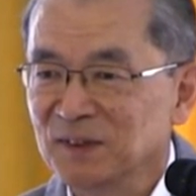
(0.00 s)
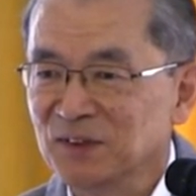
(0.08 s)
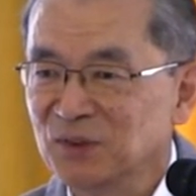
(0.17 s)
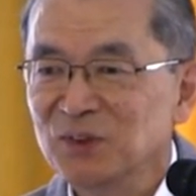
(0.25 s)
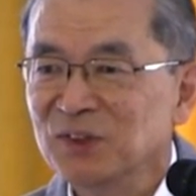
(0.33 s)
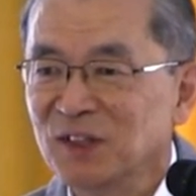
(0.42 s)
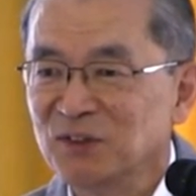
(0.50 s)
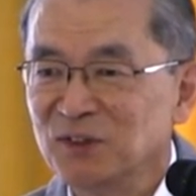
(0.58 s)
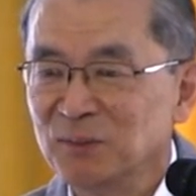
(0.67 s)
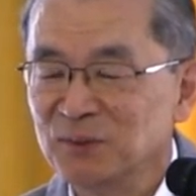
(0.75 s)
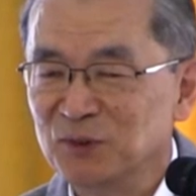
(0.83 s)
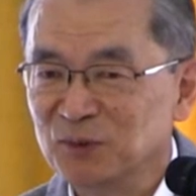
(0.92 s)
couldn't
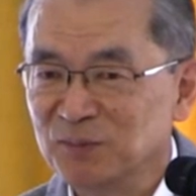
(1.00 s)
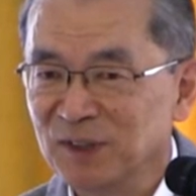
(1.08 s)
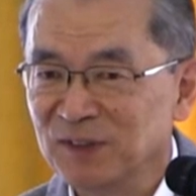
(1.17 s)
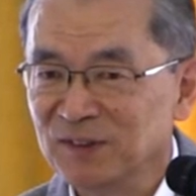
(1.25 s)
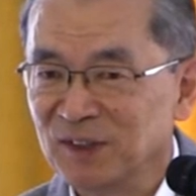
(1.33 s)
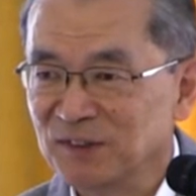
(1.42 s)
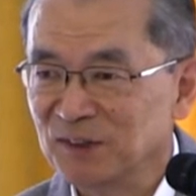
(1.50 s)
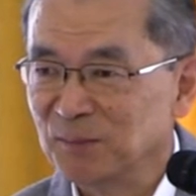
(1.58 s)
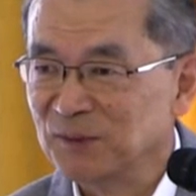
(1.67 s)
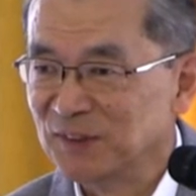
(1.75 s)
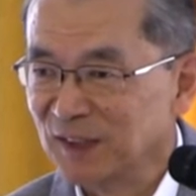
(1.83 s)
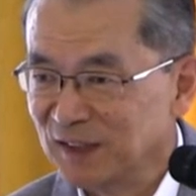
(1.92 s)
accept true parent as a
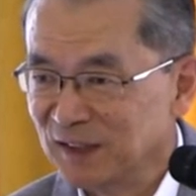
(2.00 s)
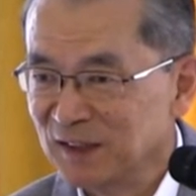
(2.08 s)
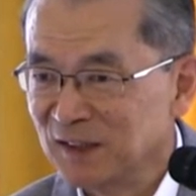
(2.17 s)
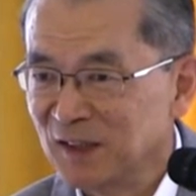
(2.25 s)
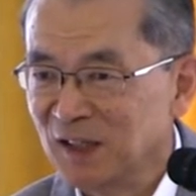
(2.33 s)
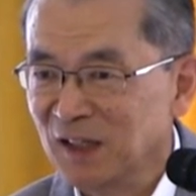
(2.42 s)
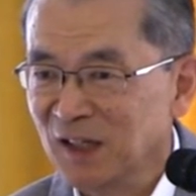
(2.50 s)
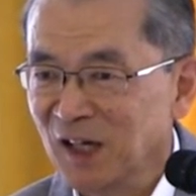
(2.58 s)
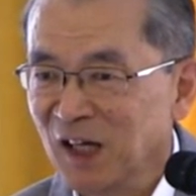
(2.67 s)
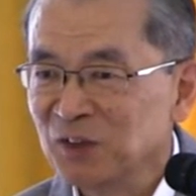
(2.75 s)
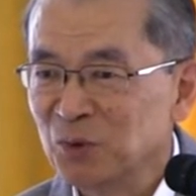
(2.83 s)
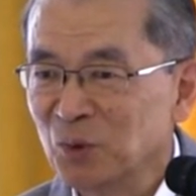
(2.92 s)
Messiah,
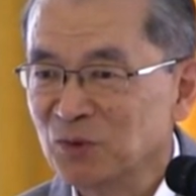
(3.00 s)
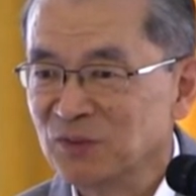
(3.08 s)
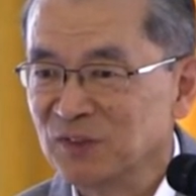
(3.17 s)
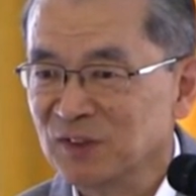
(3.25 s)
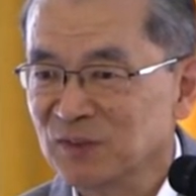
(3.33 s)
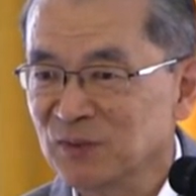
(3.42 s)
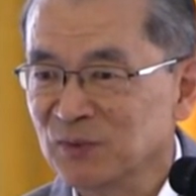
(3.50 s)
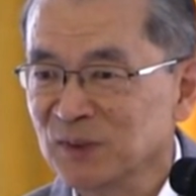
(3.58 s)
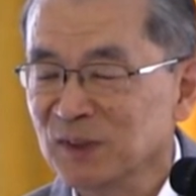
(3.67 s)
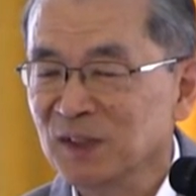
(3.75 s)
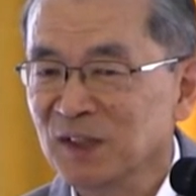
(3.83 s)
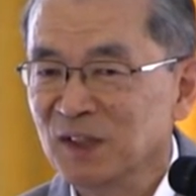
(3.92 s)
and
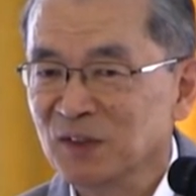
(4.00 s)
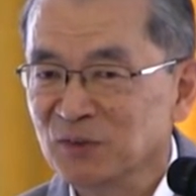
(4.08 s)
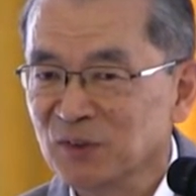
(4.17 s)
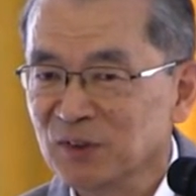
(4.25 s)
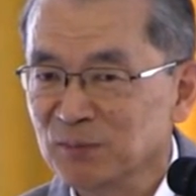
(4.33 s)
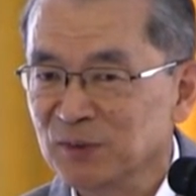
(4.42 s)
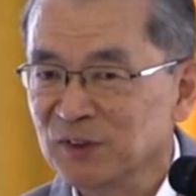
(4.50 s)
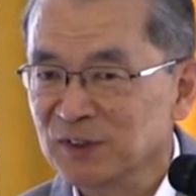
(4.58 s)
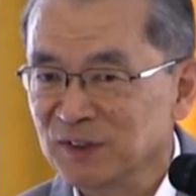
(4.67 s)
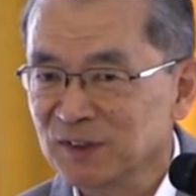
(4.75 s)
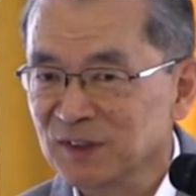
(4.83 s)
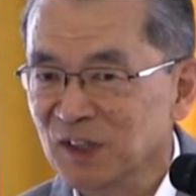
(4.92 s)
consequently, Great
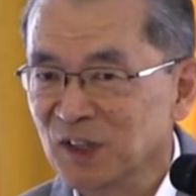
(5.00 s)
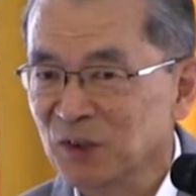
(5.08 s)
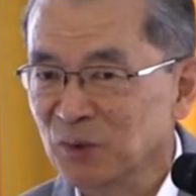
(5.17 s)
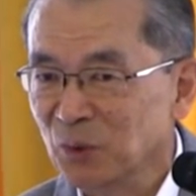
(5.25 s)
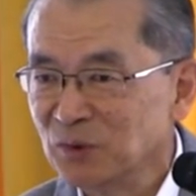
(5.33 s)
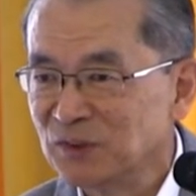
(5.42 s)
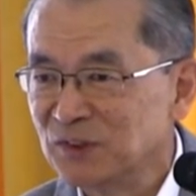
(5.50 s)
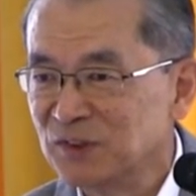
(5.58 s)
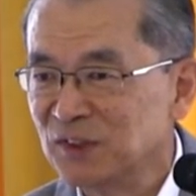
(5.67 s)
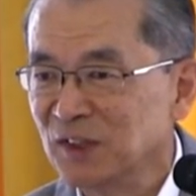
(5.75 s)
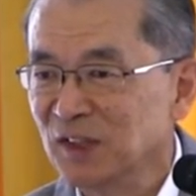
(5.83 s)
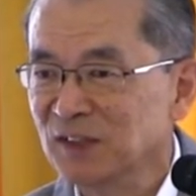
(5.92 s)
Britain
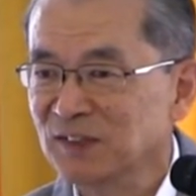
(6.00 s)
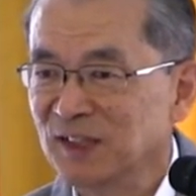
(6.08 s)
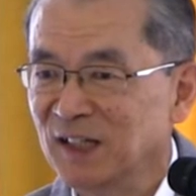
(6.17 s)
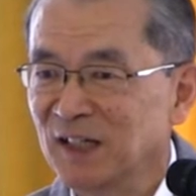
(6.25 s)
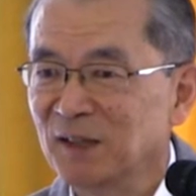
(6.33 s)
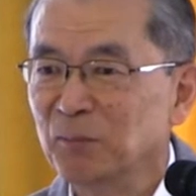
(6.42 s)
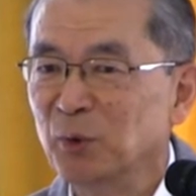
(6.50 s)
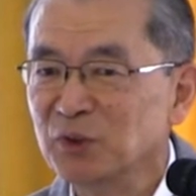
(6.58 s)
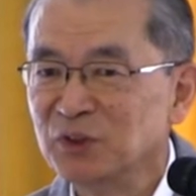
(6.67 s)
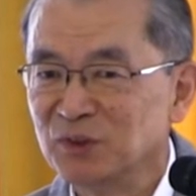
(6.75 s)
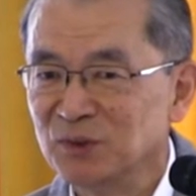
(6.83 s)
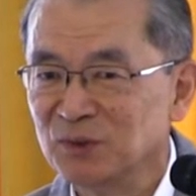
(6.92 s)
lost the
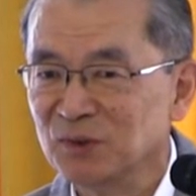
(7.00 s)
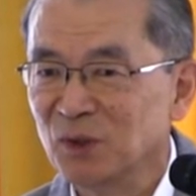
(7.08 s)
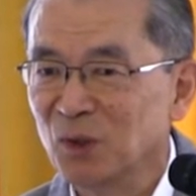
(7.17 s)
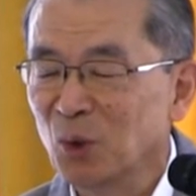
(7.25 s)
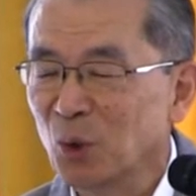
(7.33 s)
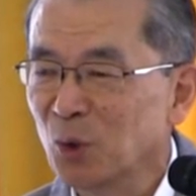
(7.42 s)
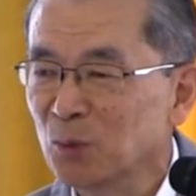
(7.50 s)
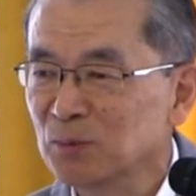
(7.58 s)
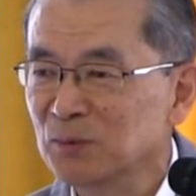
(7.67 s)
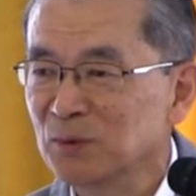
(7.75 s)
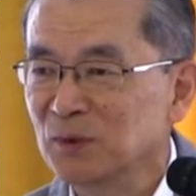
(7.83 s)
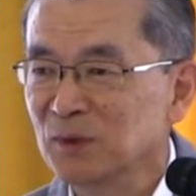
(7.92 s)
position
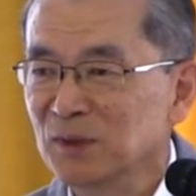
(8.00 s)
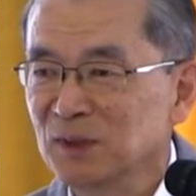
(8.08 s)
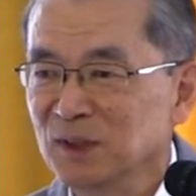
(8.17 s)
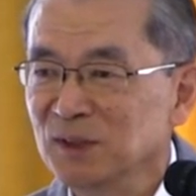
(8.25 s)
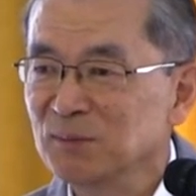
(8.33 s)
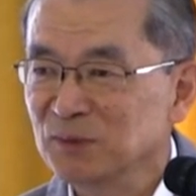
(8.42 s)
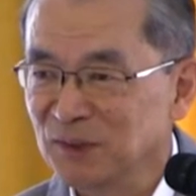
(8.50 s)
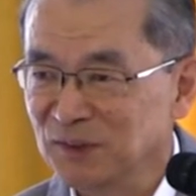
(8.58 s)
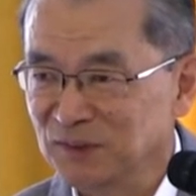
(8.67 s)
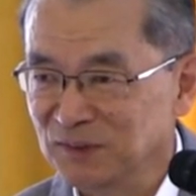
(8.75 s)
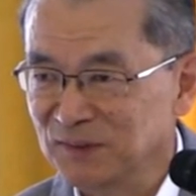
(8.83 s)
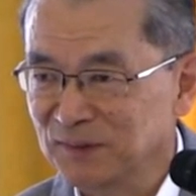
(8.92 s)
of Eve
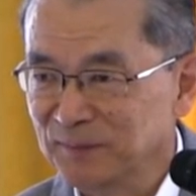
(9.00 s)
nation.